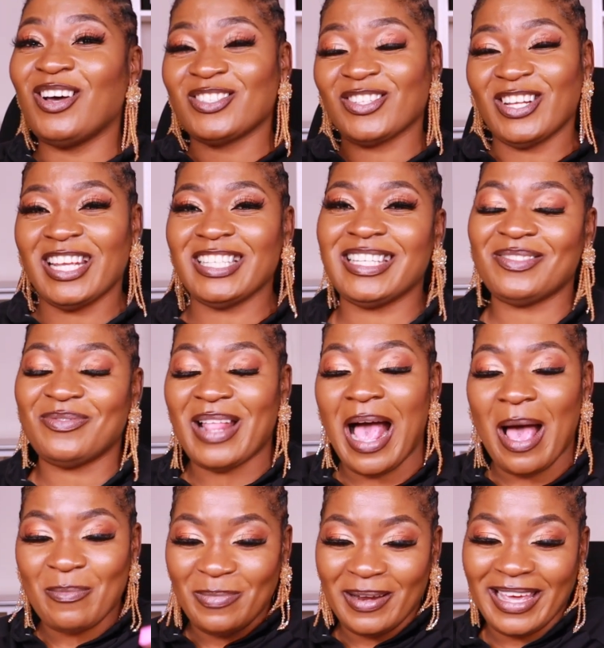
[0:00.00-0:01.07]
I was gonna just be,
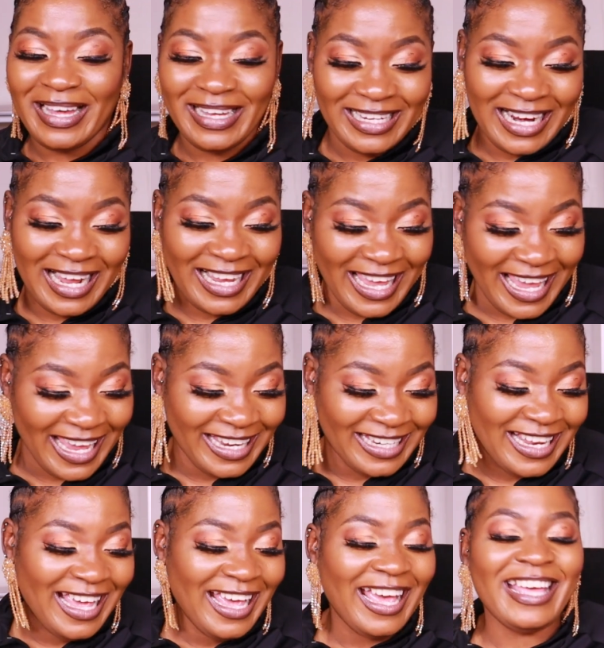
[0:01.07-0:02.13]
I'm playing it
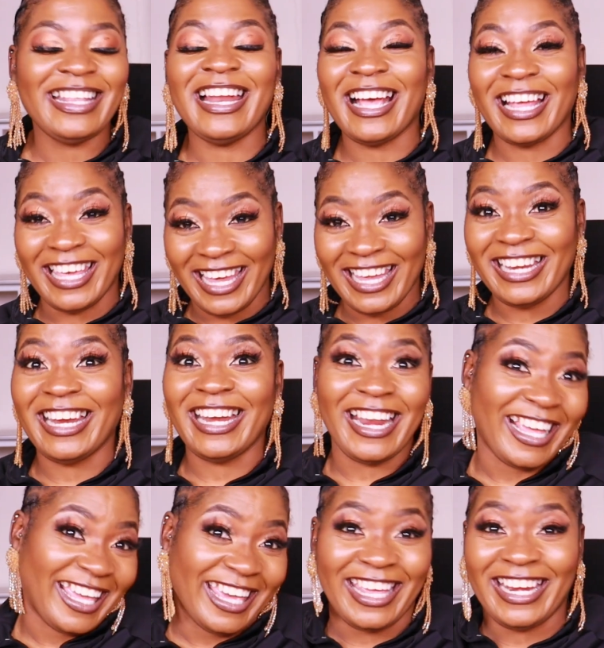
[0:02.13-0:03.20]
again and again and
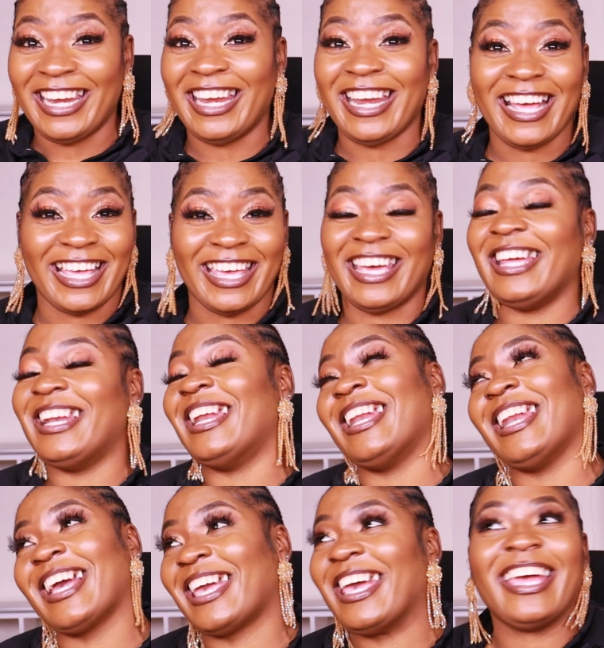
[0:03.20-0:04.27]
again and again
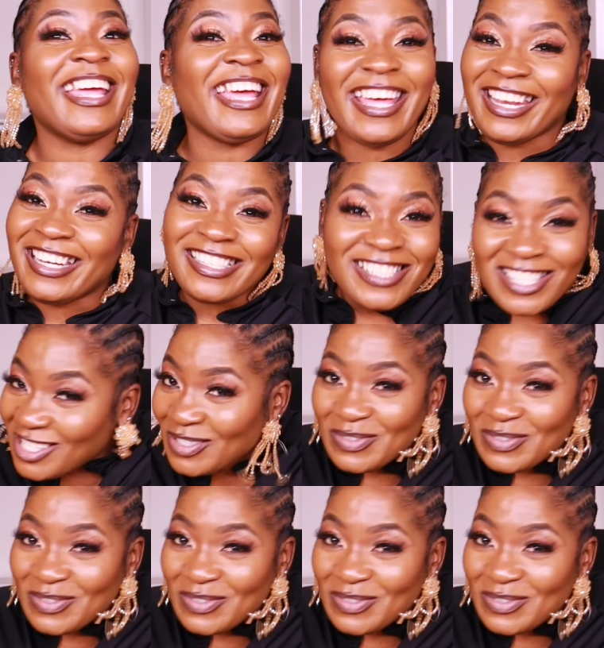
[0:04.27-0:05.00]
and again, and